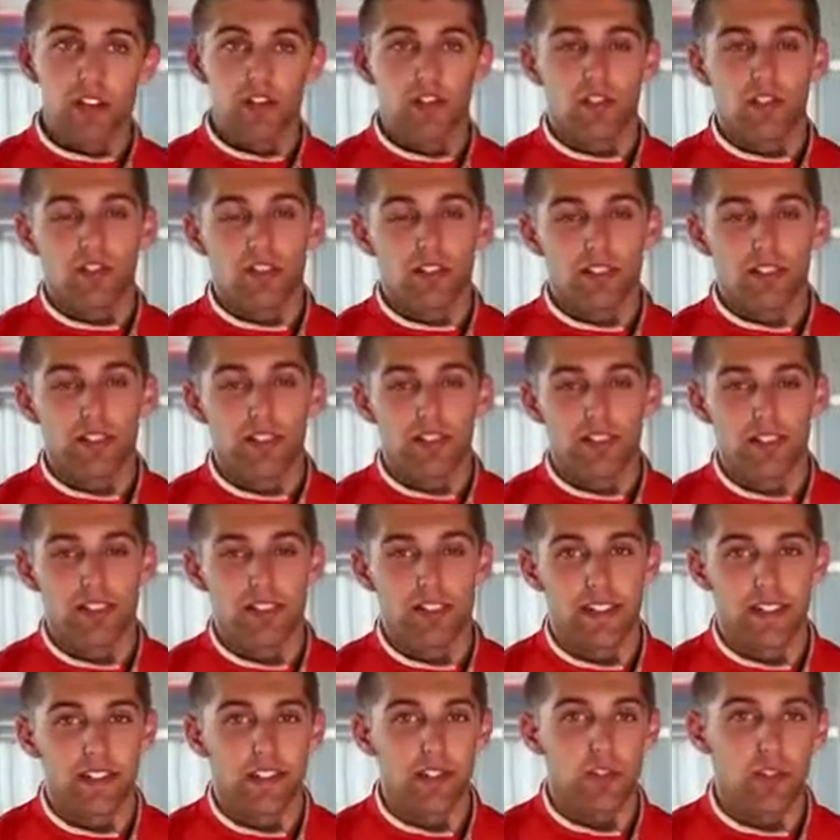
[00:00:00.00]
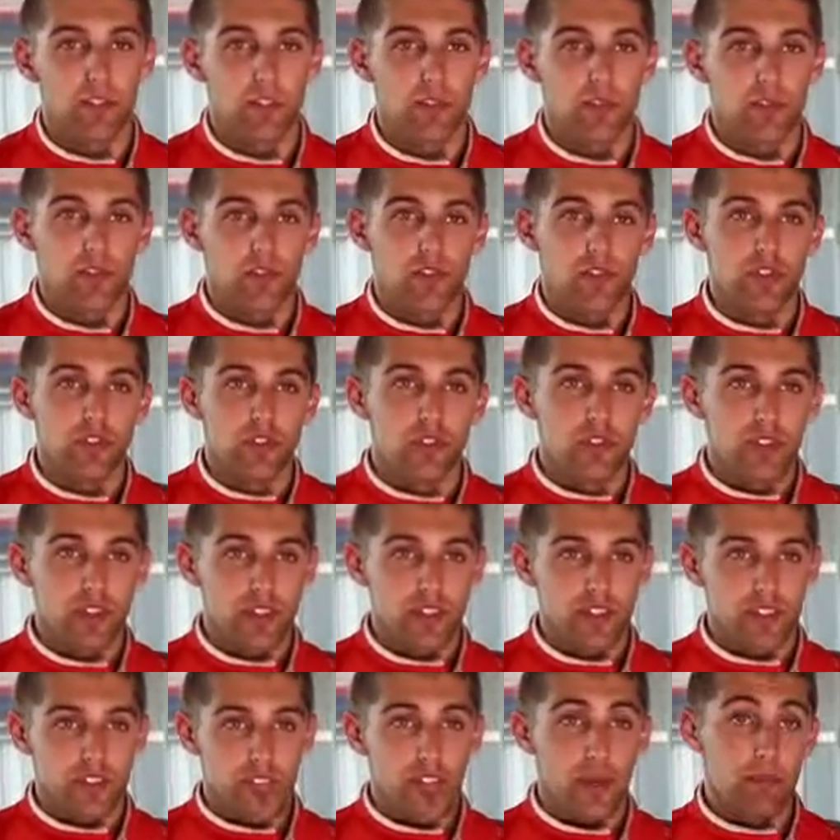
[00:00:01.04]
So it's a good opportunity that
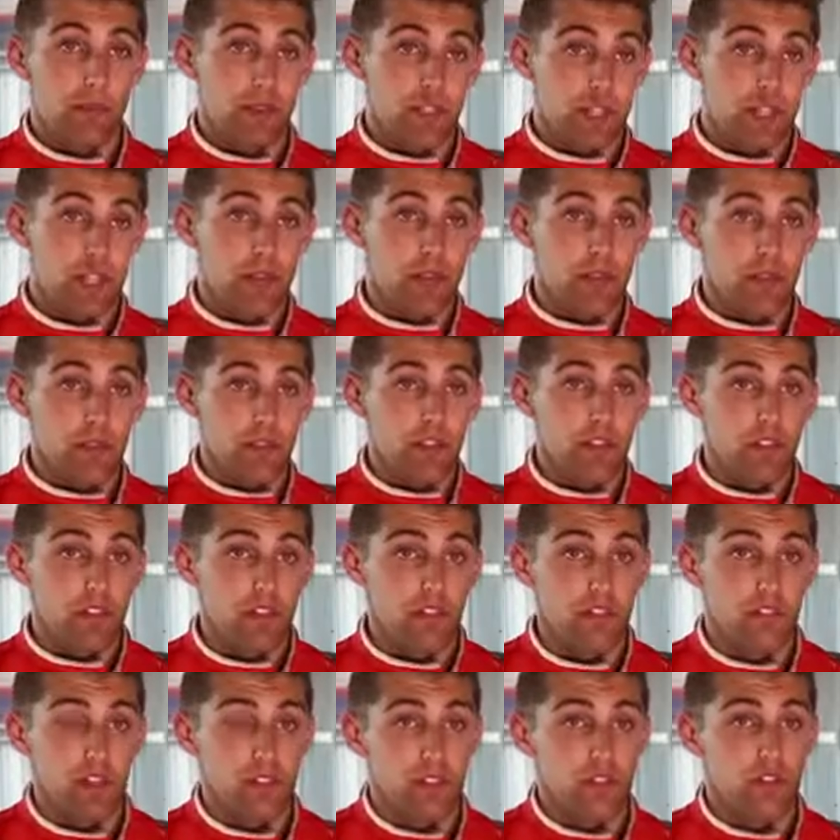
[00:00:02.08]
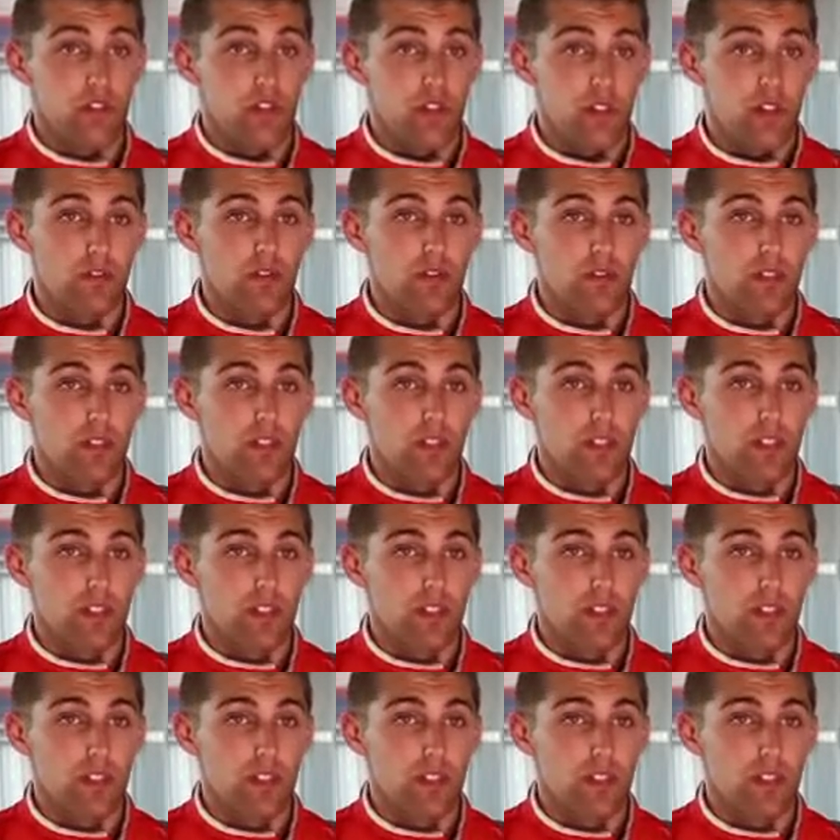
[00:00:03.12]
CAMS are giving for young drivers.